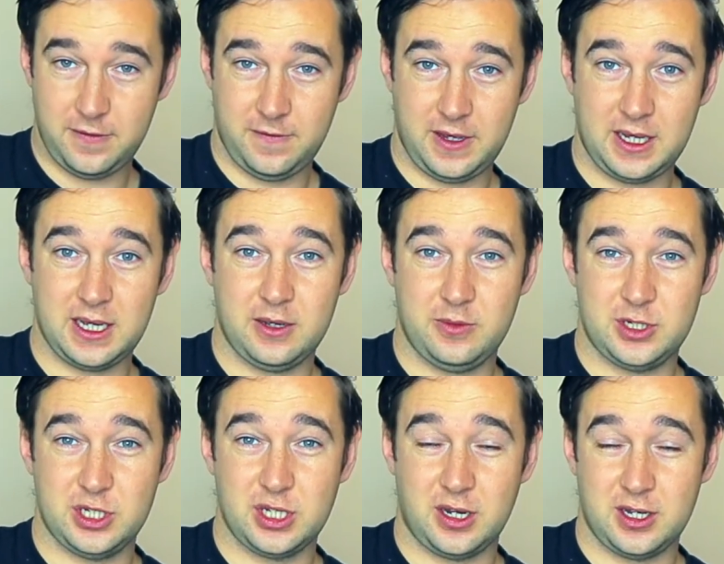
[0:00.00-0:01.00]
finger, which
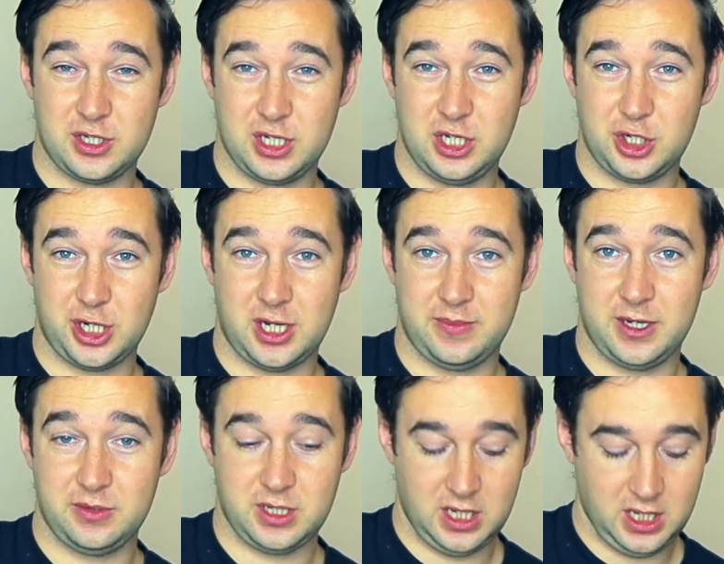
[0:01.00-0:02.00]
is on our C sharp note.